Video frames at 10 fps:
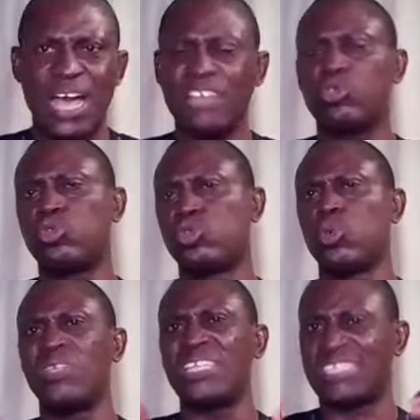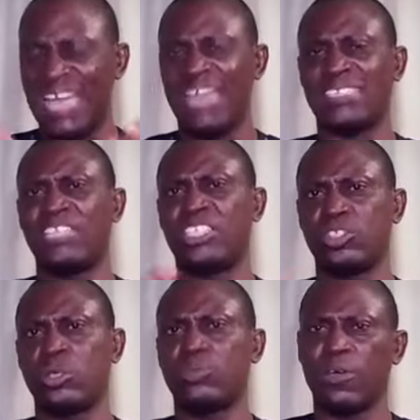has to do with the signs and
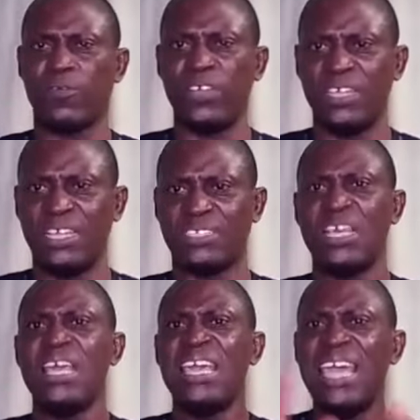symptoms of illness.